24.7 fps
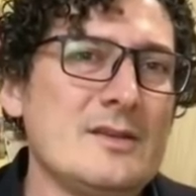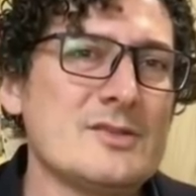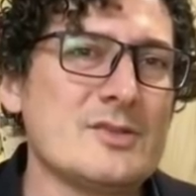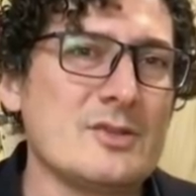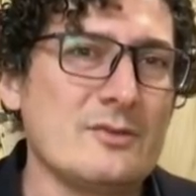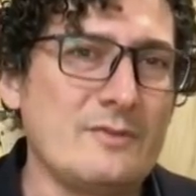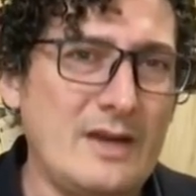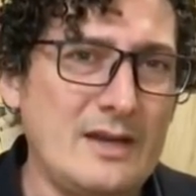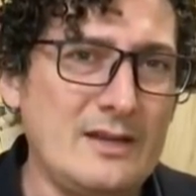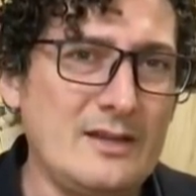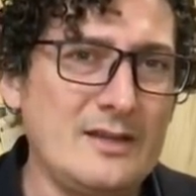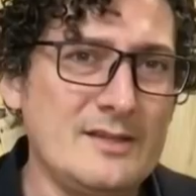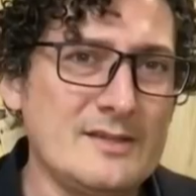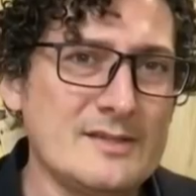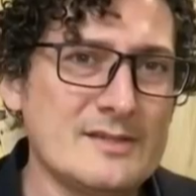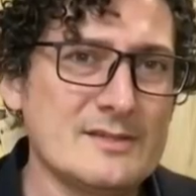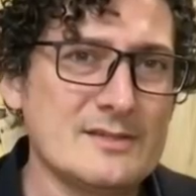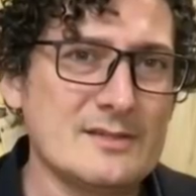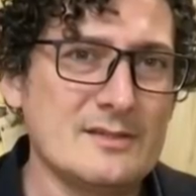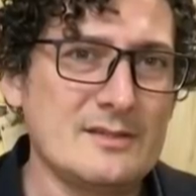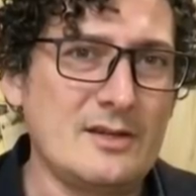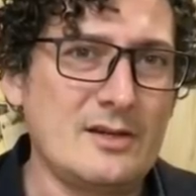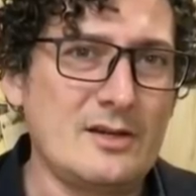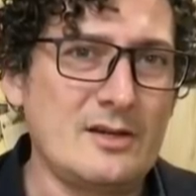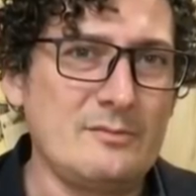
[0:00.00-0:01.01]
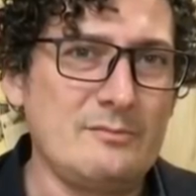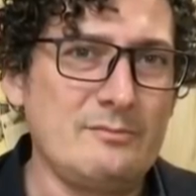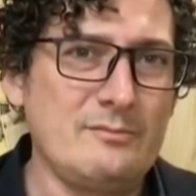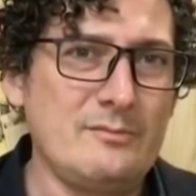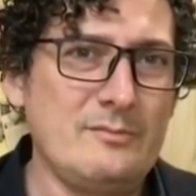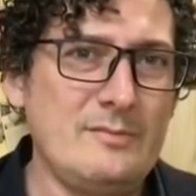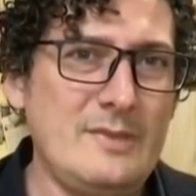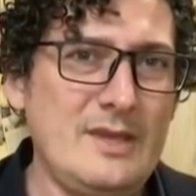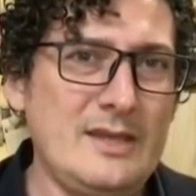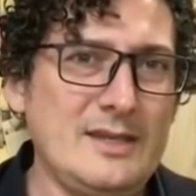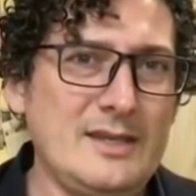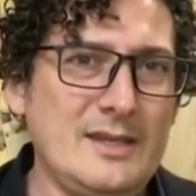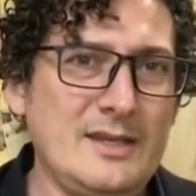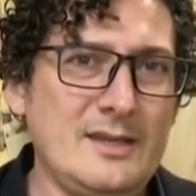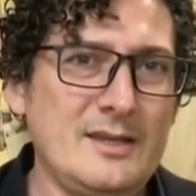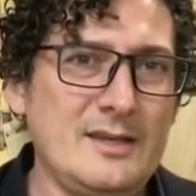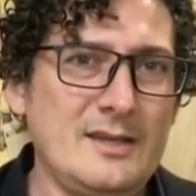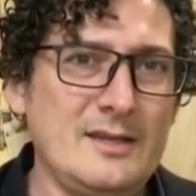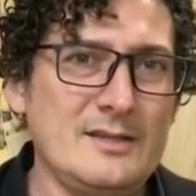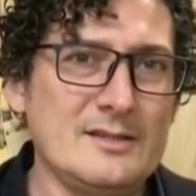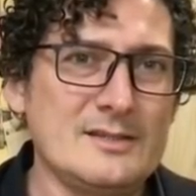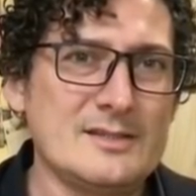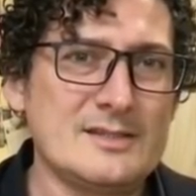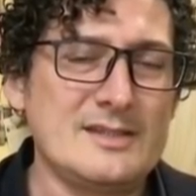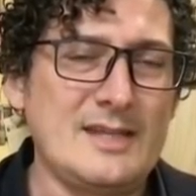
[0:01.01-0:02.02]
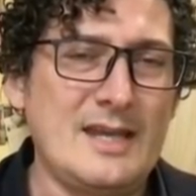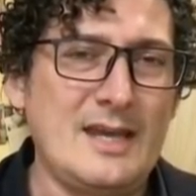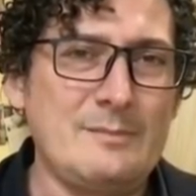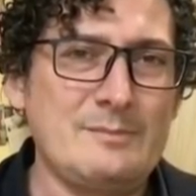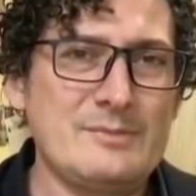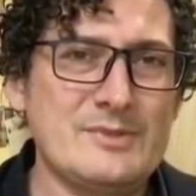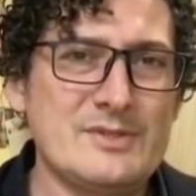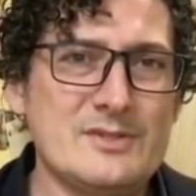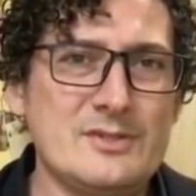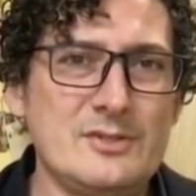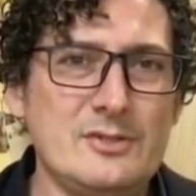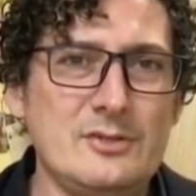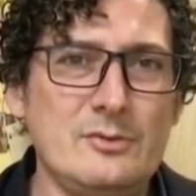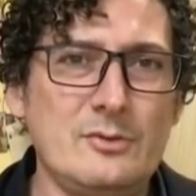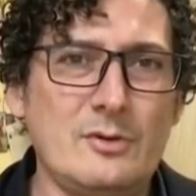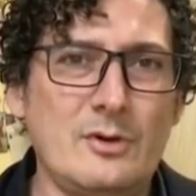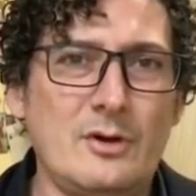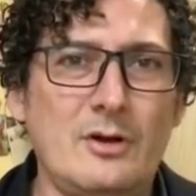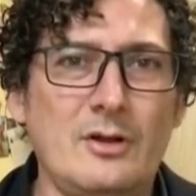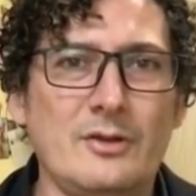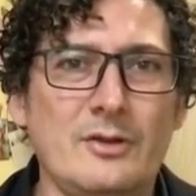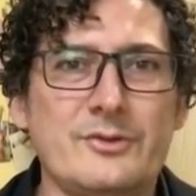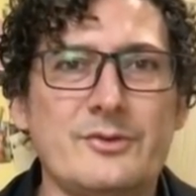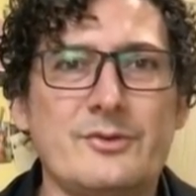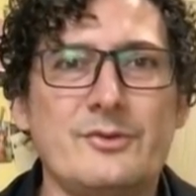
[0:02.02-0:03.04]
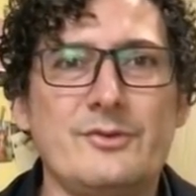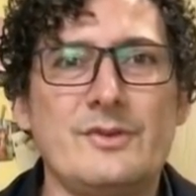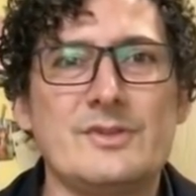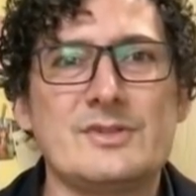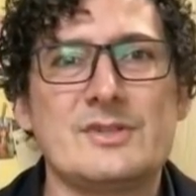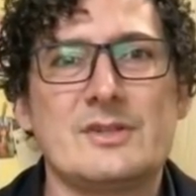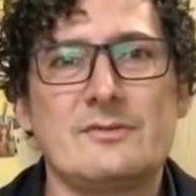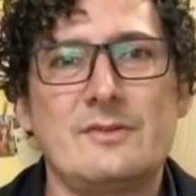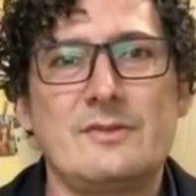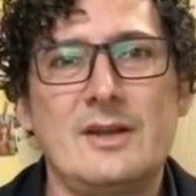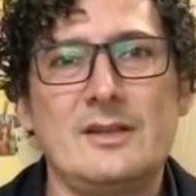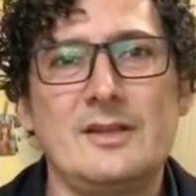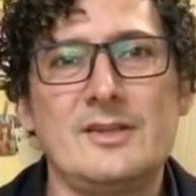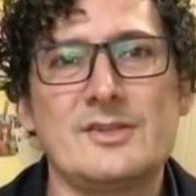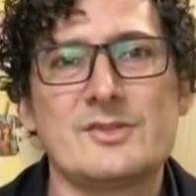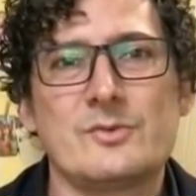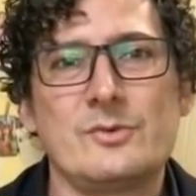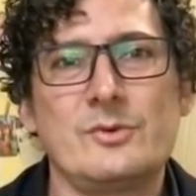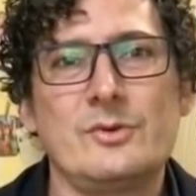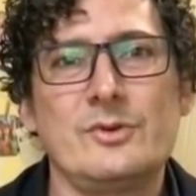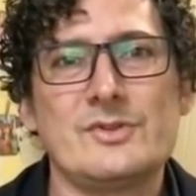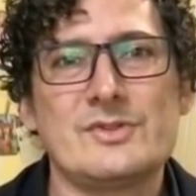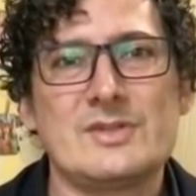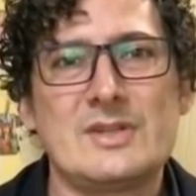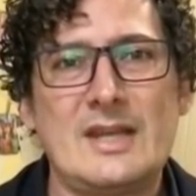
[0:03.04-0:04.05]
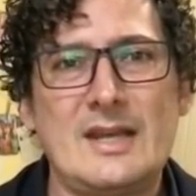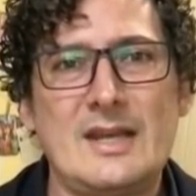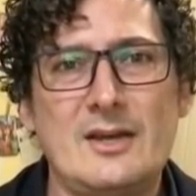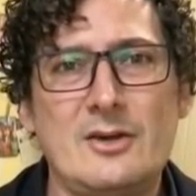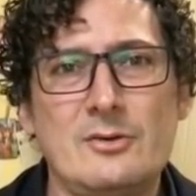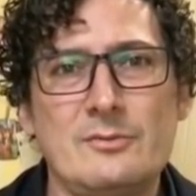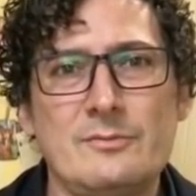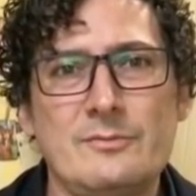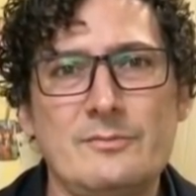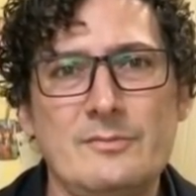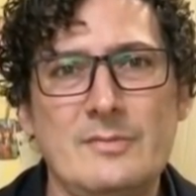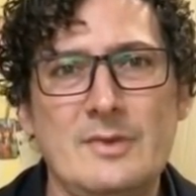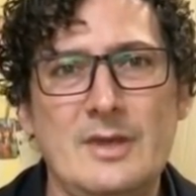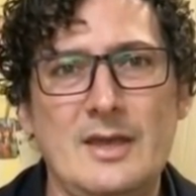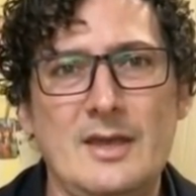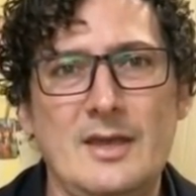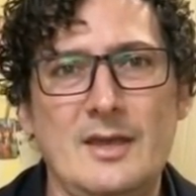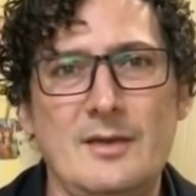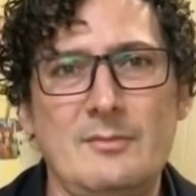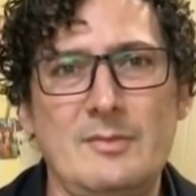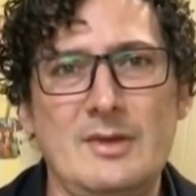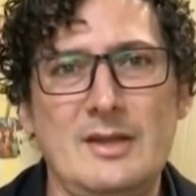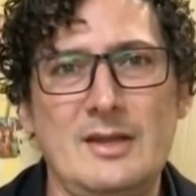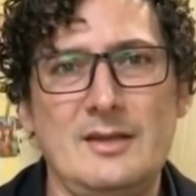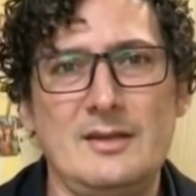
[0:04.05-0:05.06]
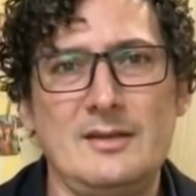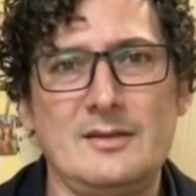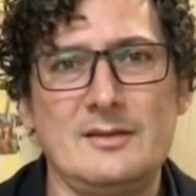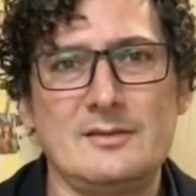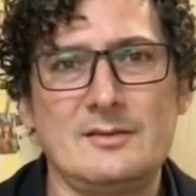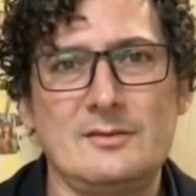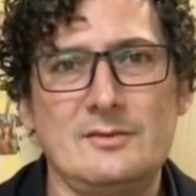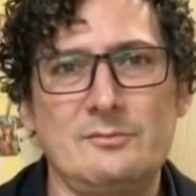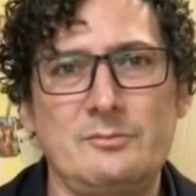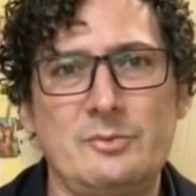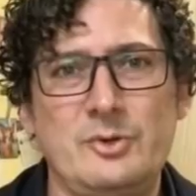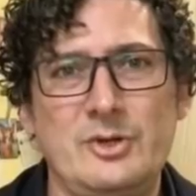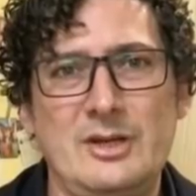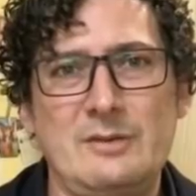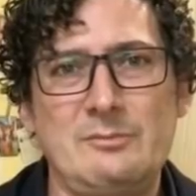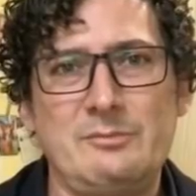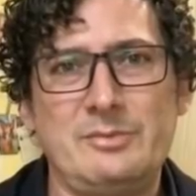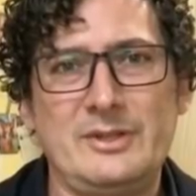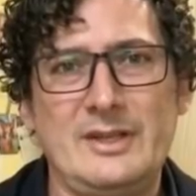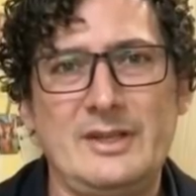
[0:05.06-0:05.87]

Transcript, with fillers: surveillance. They're making steps to alter the surveillance rules now. Um, and put in